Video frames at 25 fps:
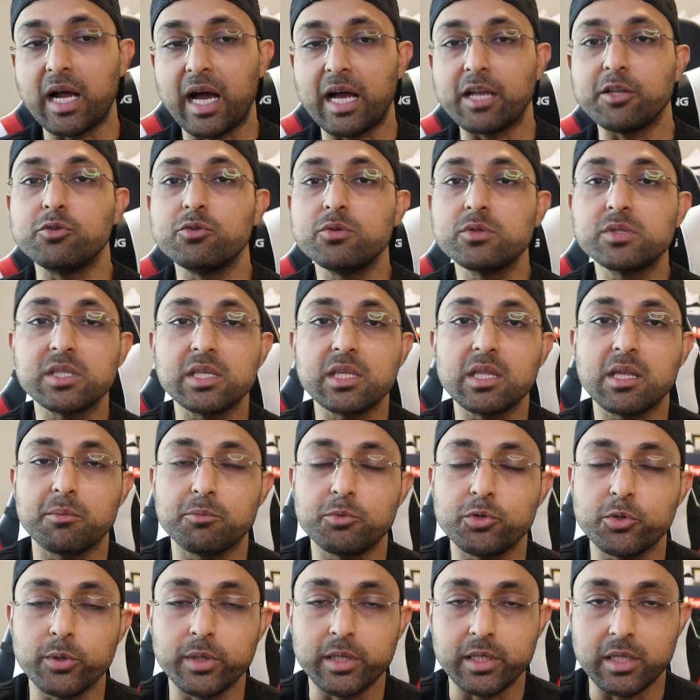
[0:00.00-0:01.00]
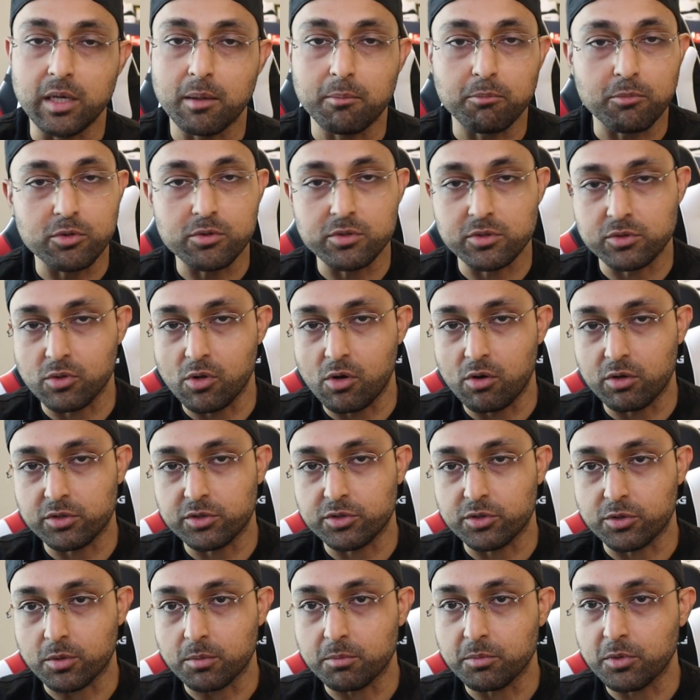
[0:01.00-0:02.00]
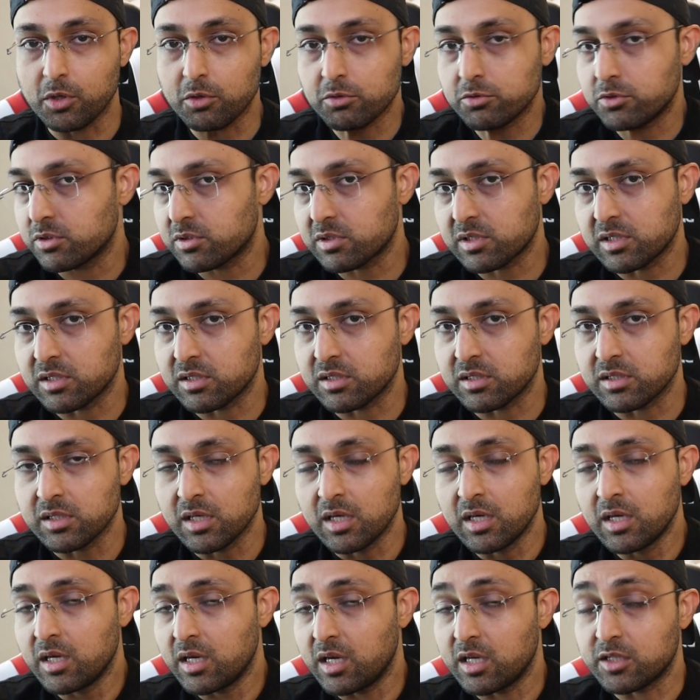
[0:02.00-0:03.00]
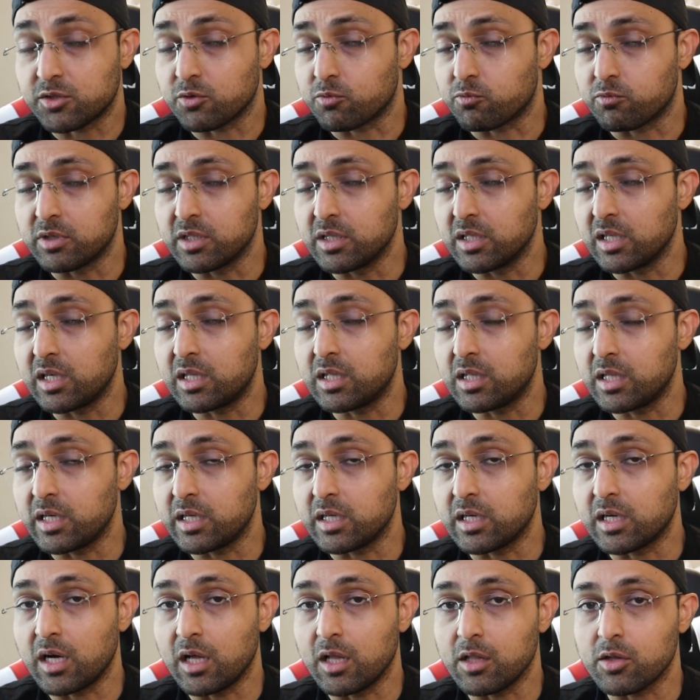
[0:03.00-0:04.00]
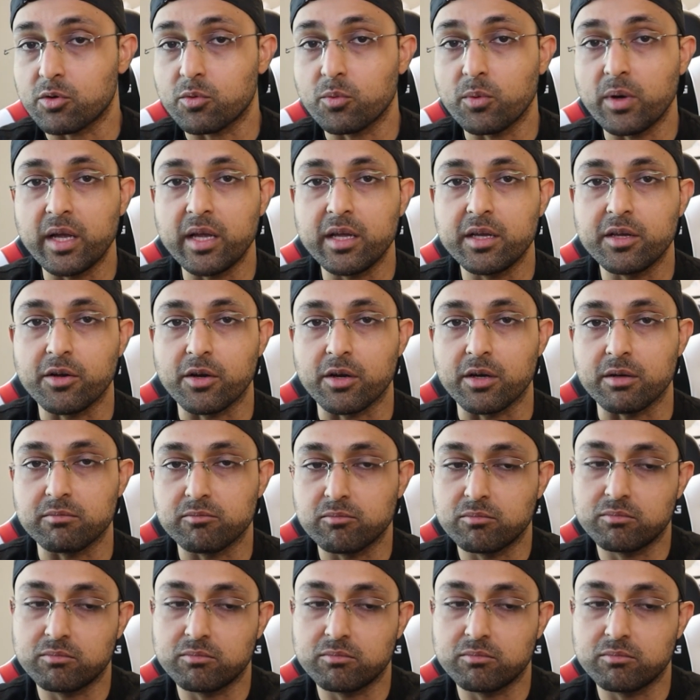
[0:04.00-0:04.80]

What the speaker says: I do see them doing numbers long term though, just because it's a really clean colorway.